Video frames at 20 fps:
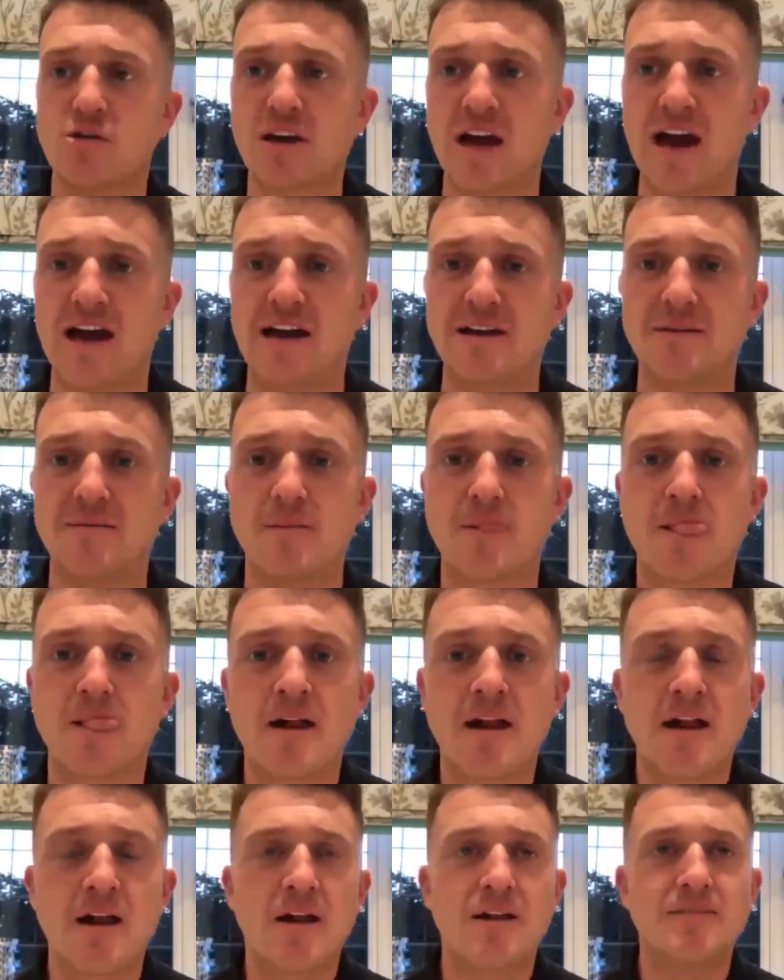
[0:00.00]
in the UK,
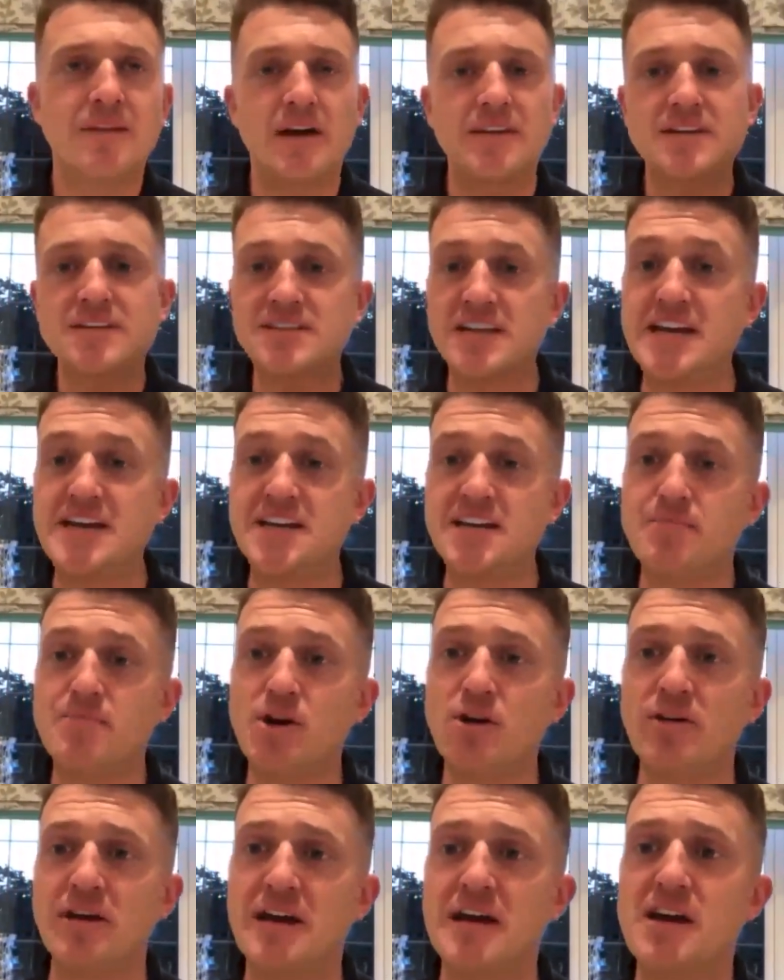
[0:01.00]
now the
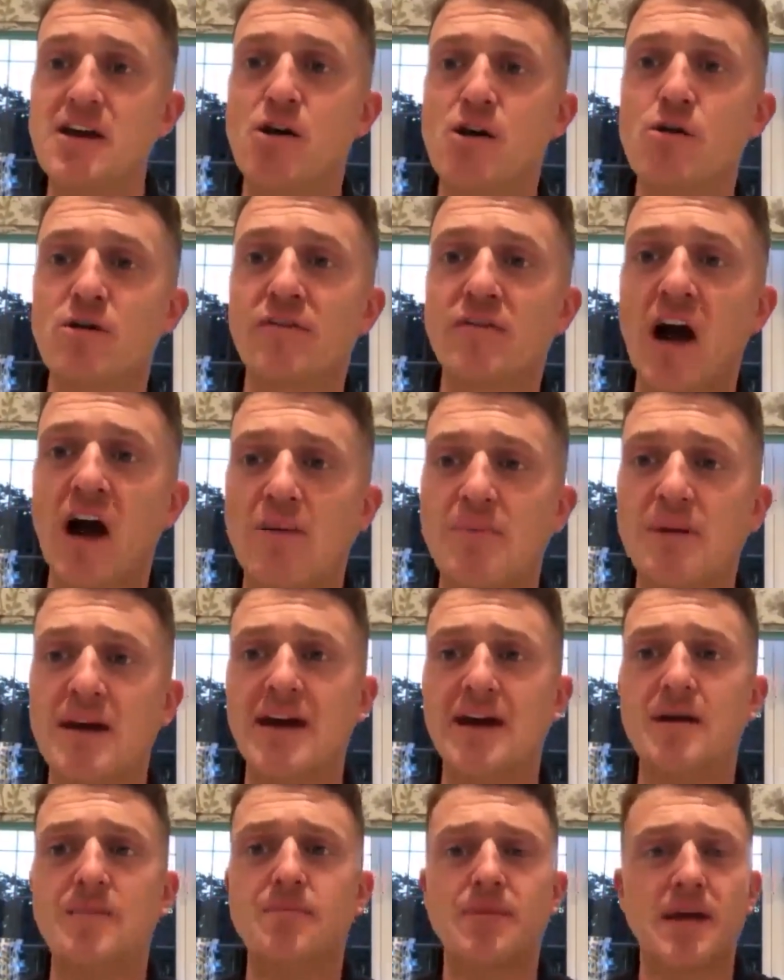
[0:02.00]
Sikh community who have
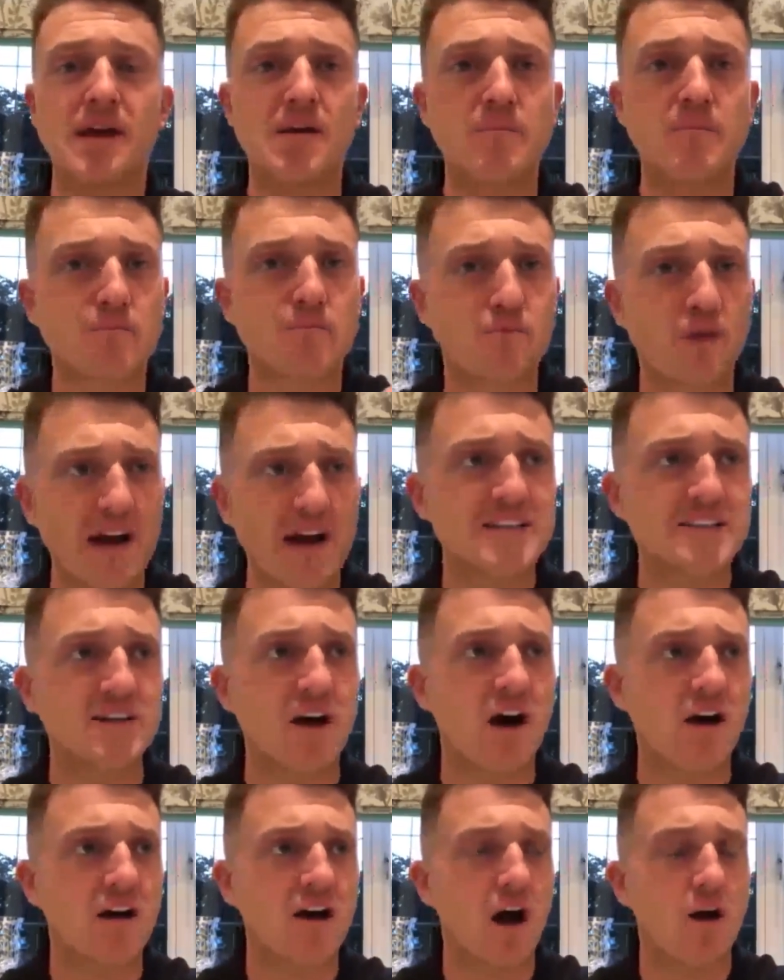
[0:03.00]
come here,
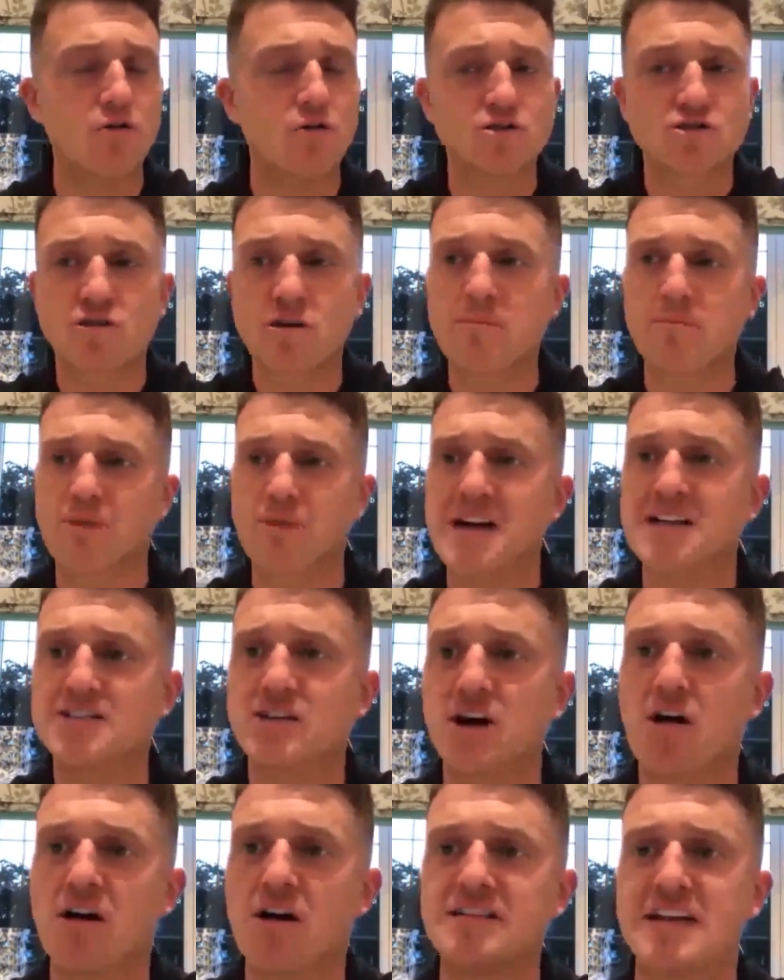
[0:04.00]
embraced our culture,
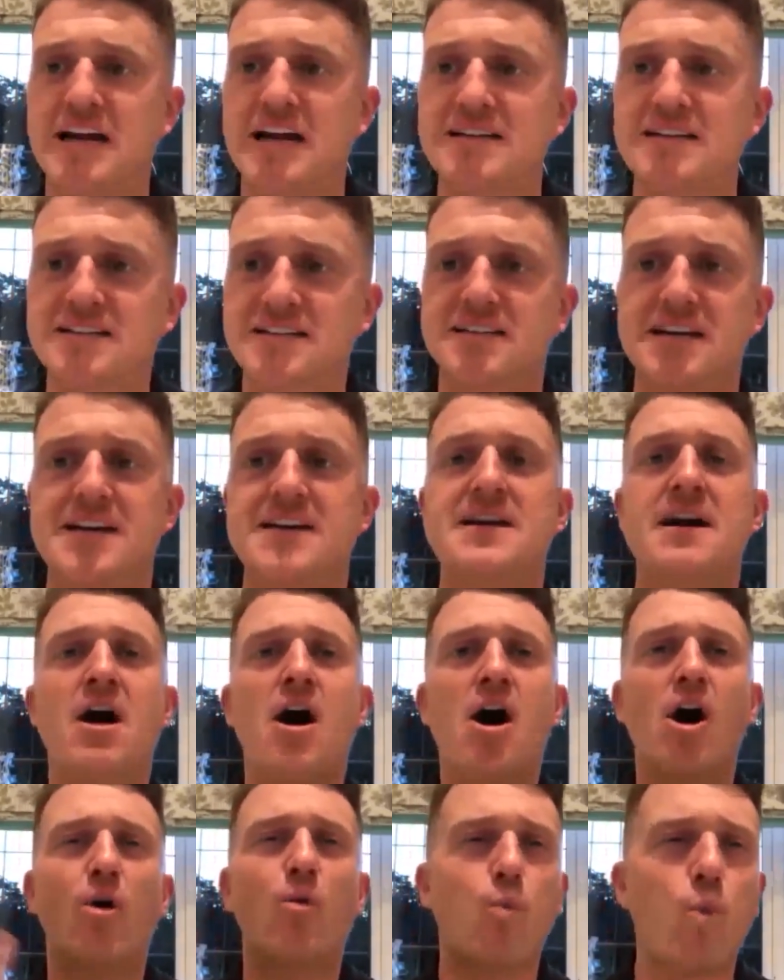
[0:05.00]
embraced our
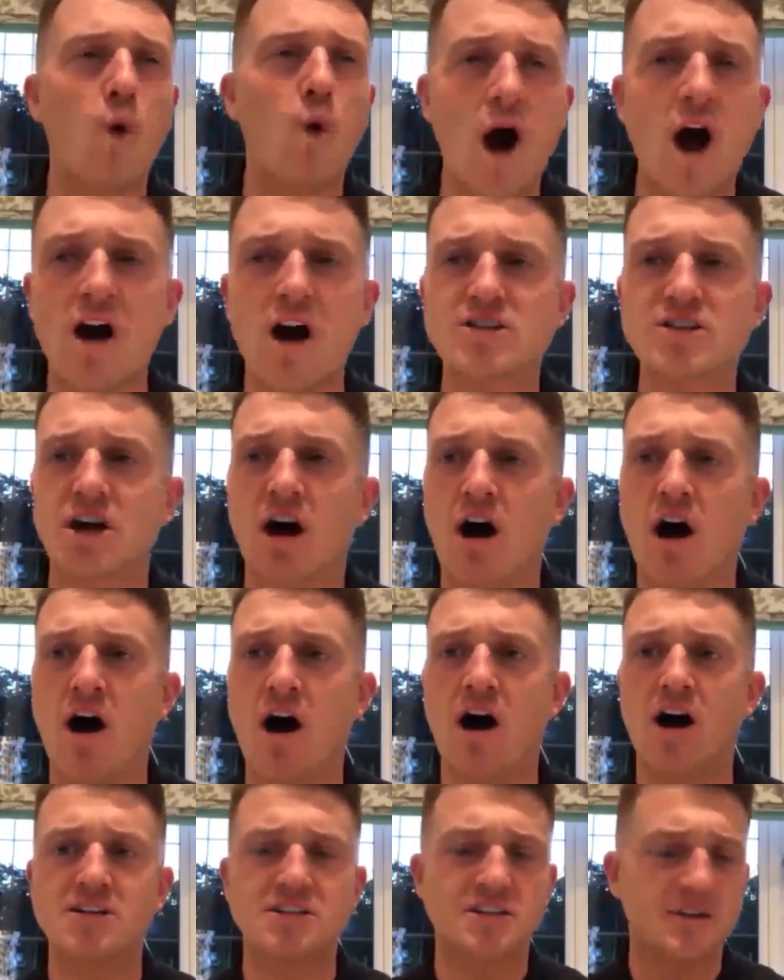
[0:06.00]
identity, worked
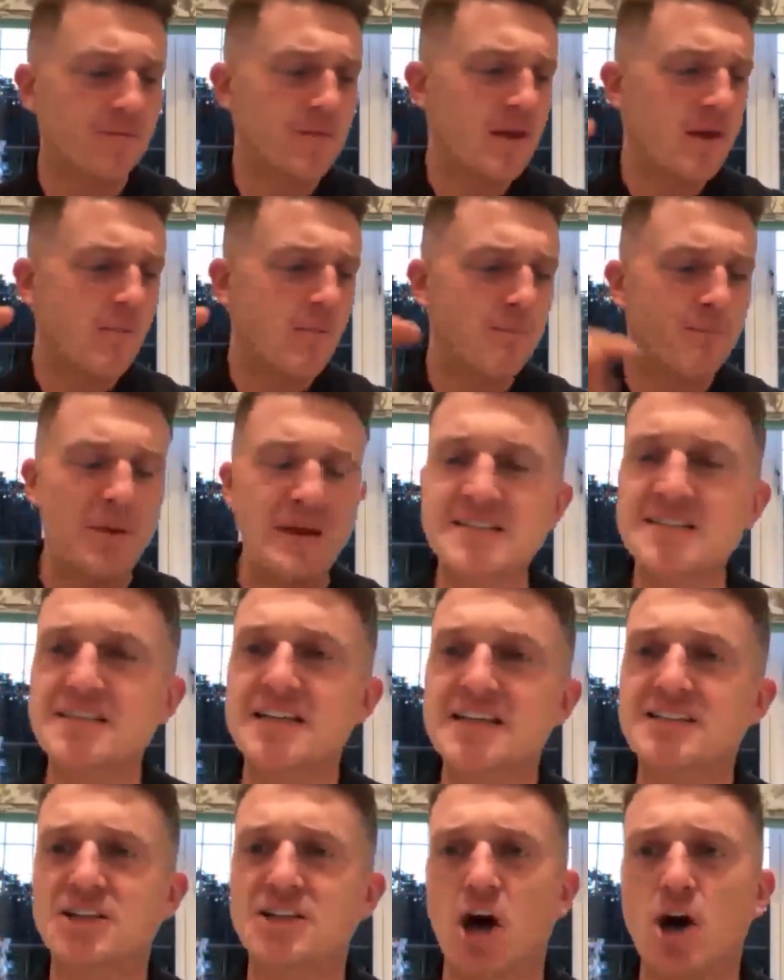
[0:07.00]
hard,
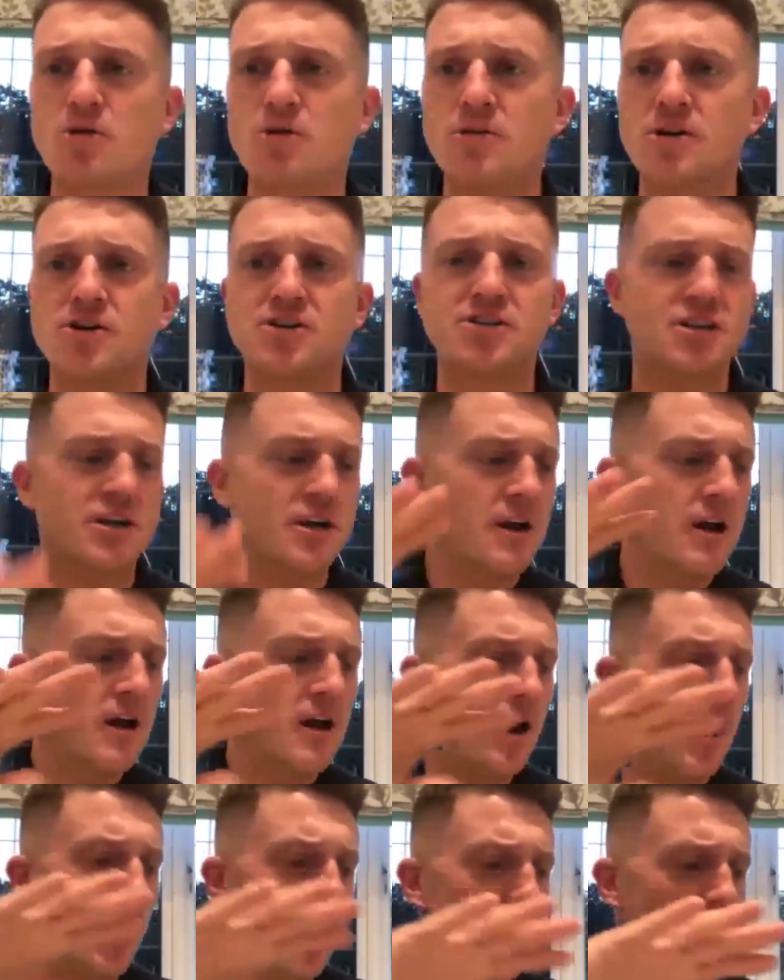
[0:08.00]
business owners,